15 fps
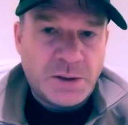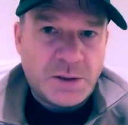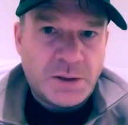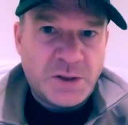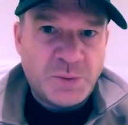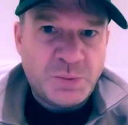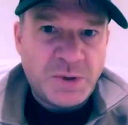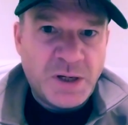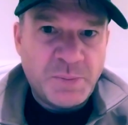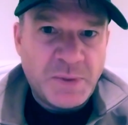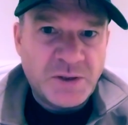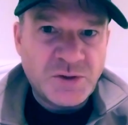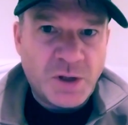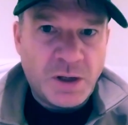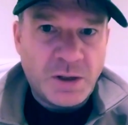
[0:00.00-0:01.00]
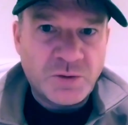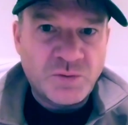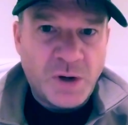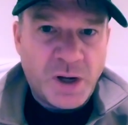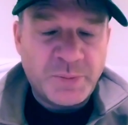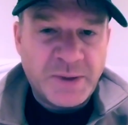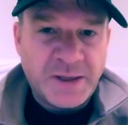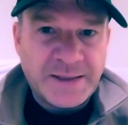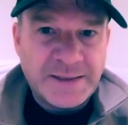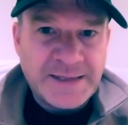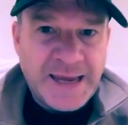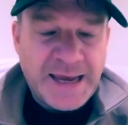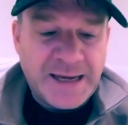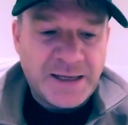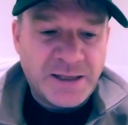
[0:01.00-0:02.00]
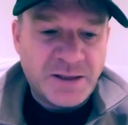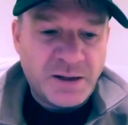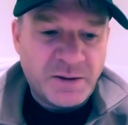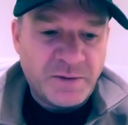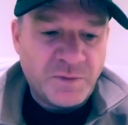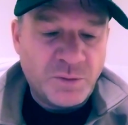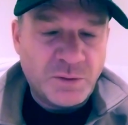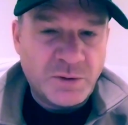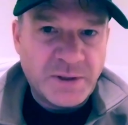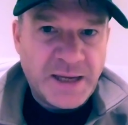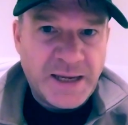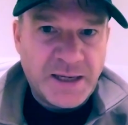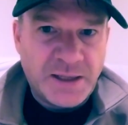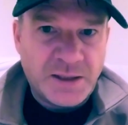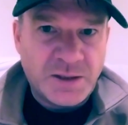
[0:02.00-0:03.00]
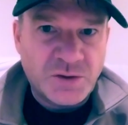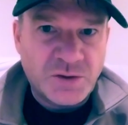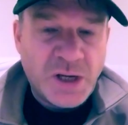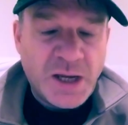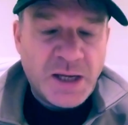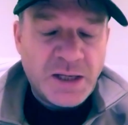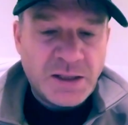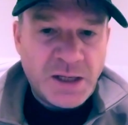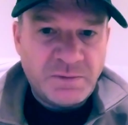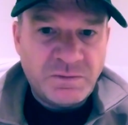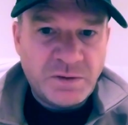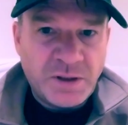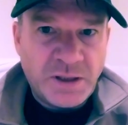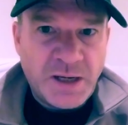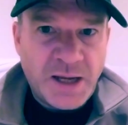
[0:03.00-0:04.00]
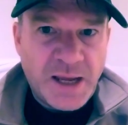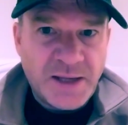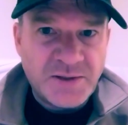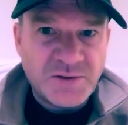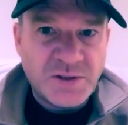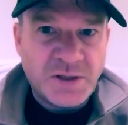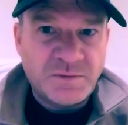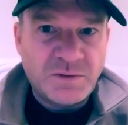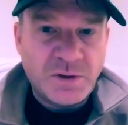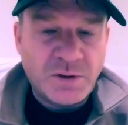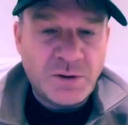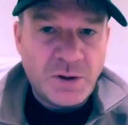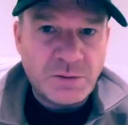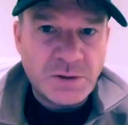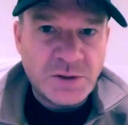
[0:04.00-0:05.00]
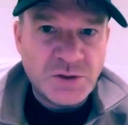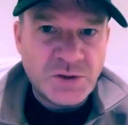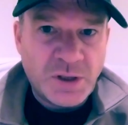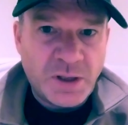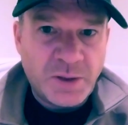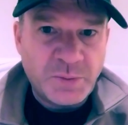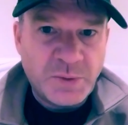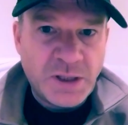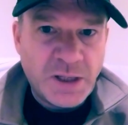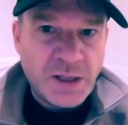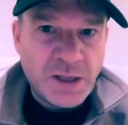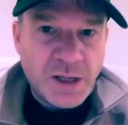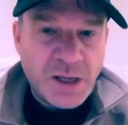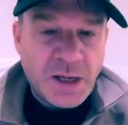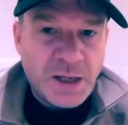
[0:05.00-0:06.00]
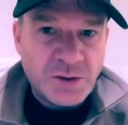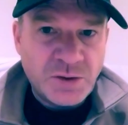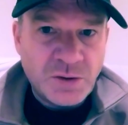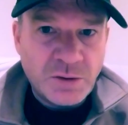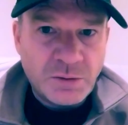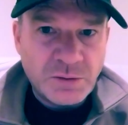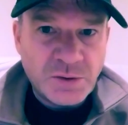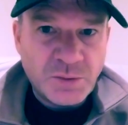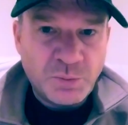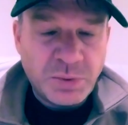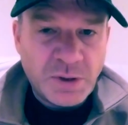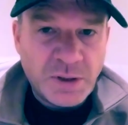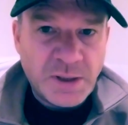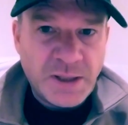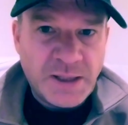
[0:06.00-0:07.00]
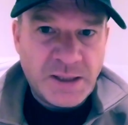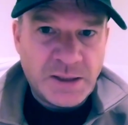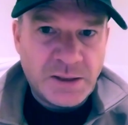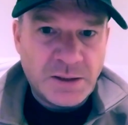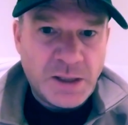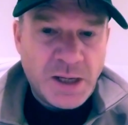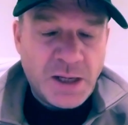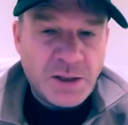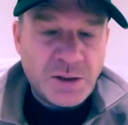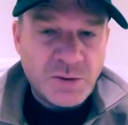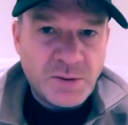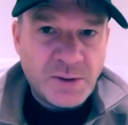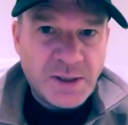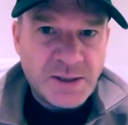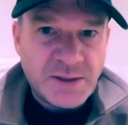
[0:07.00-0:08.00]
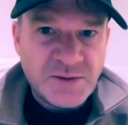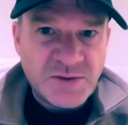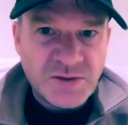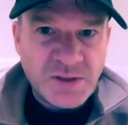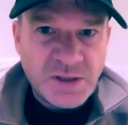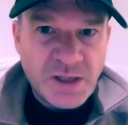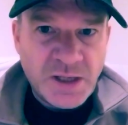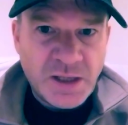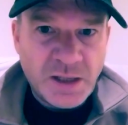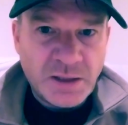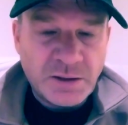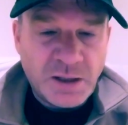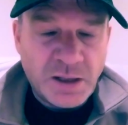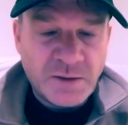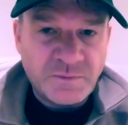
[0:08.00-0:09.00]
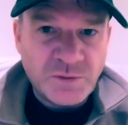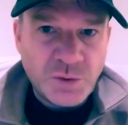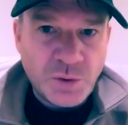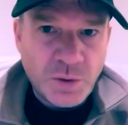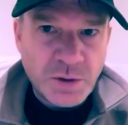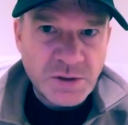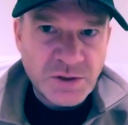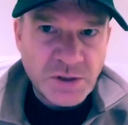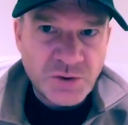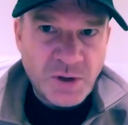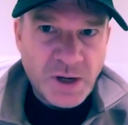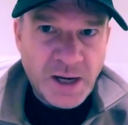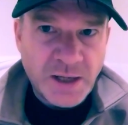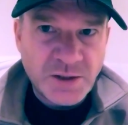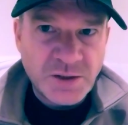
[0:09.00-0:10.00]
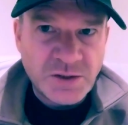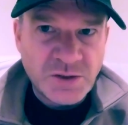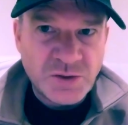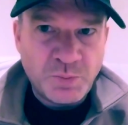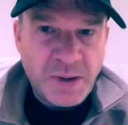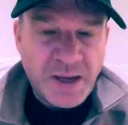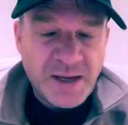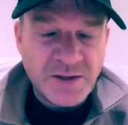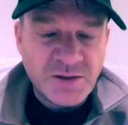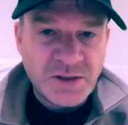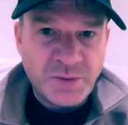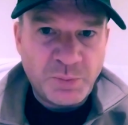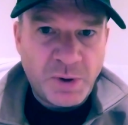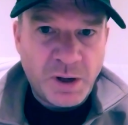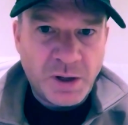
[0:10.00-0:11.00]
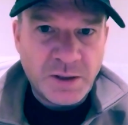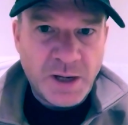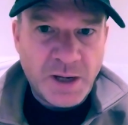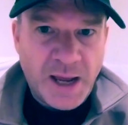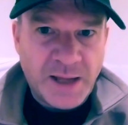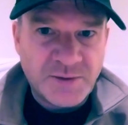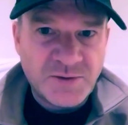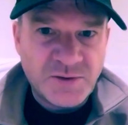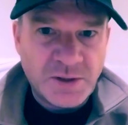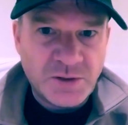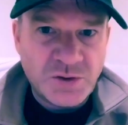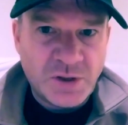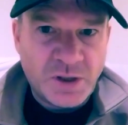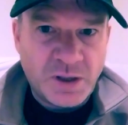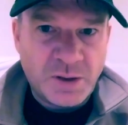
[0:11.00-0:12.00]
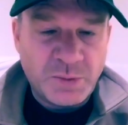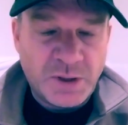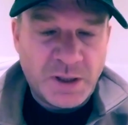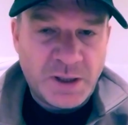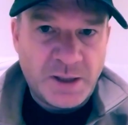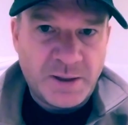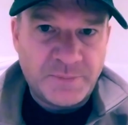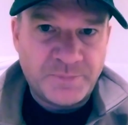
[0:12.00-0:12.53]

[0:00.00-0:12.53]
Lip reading: They're pretty much all dropping dead of old age. Nevertheless, if you go to Germany and you go to Berlin, you can see a lot of tourist attractions based upon Nazi Germany.